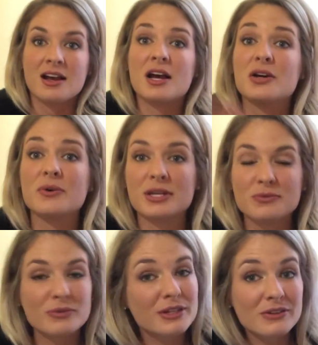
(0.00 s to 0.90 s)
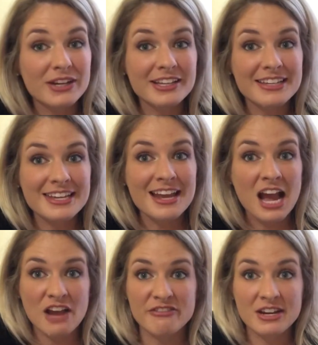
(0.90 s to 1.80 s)
Oh, and real quickly,
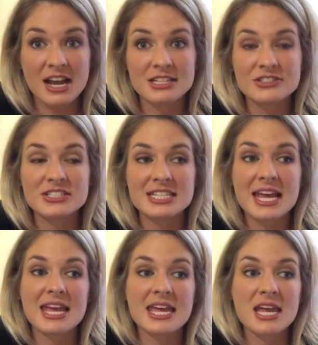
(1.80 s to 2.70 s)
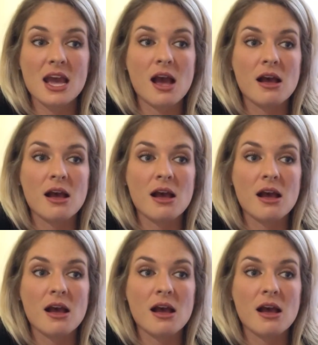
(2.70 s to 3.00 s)
I forgot to say,